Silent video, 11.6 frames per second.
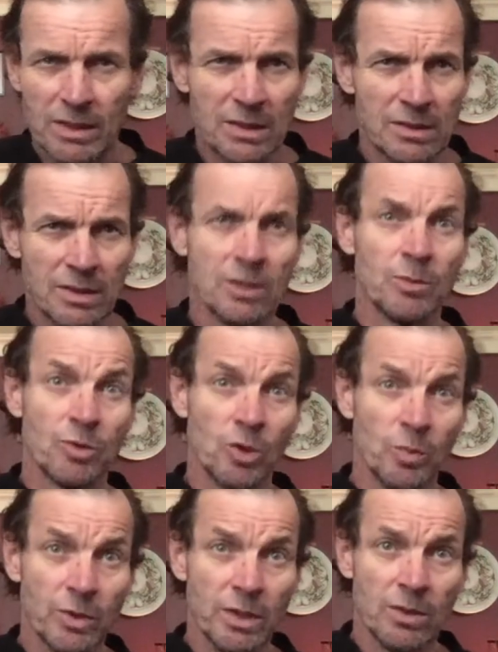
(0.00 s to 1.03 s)
that is
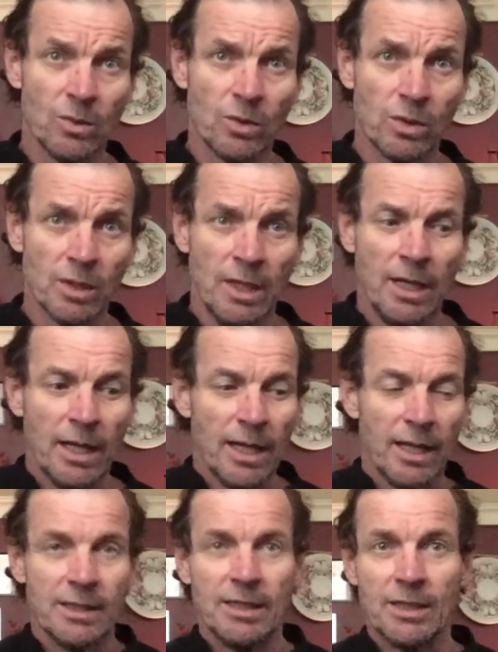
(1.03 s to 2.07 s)
inappropriate, or
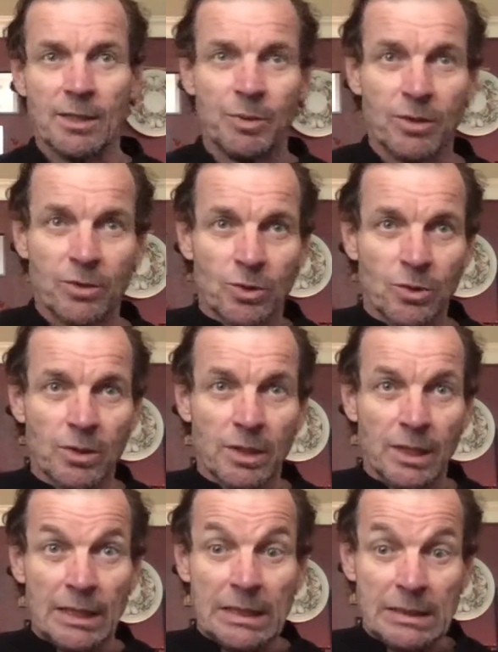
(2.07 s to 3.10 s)
I can't appear in court
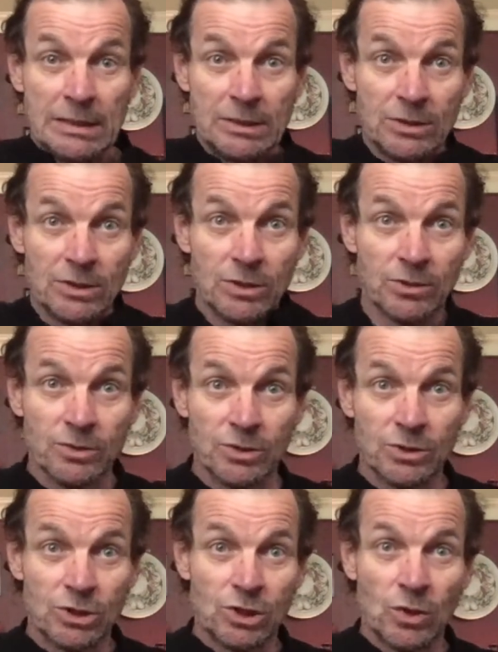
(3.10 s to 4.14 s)
and you know
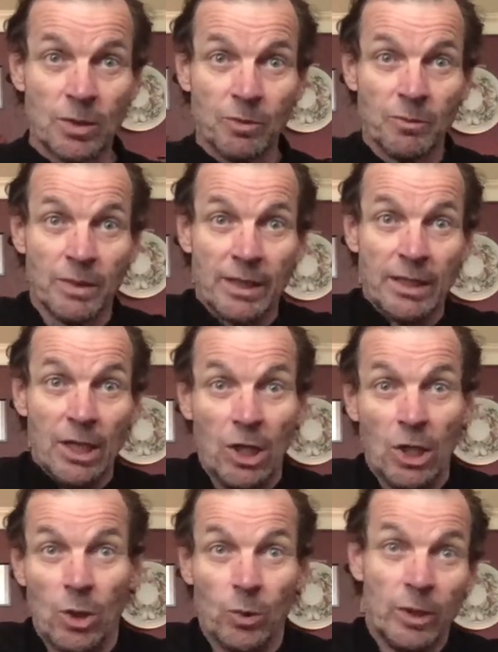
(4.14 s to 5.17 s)
show up with my
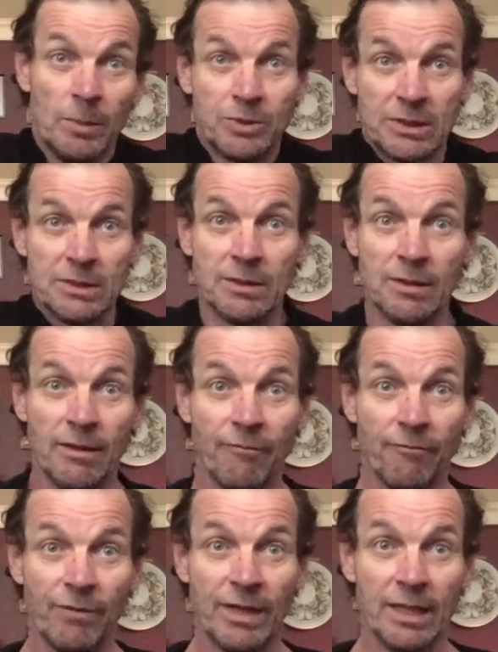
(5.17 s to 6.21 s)
eruption
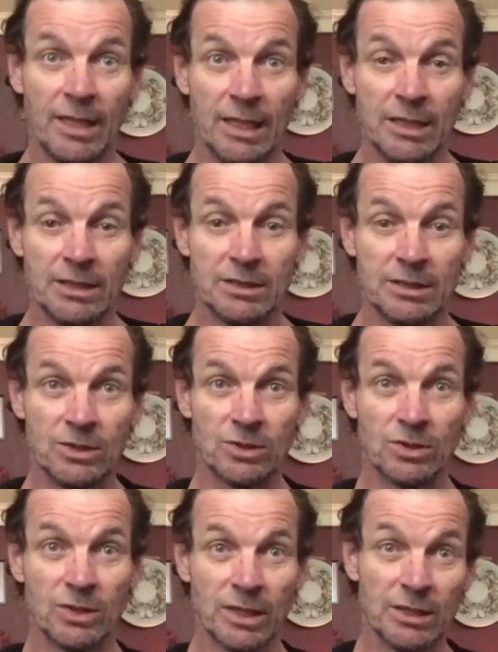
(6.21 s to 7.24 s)
Van Halen
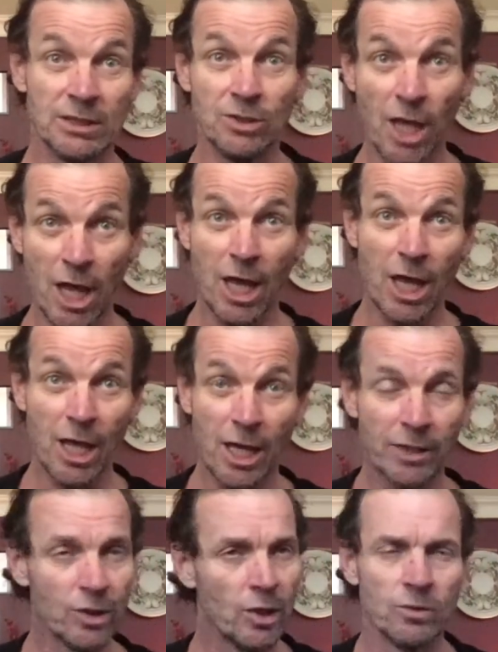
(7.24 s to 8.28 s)
T-shirt like this.
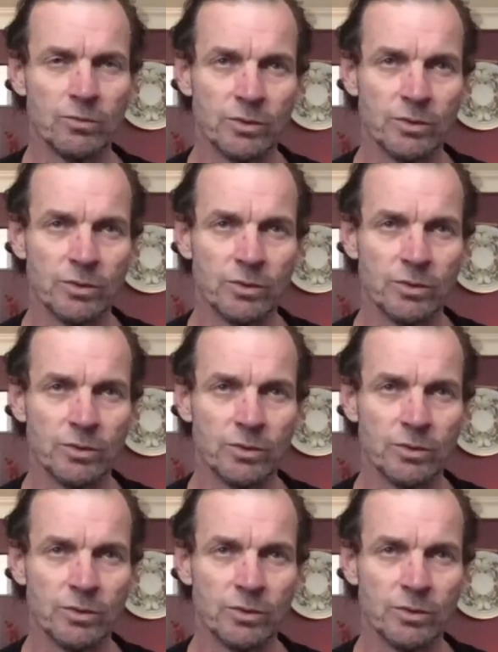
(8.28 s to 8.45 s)
Ah, no,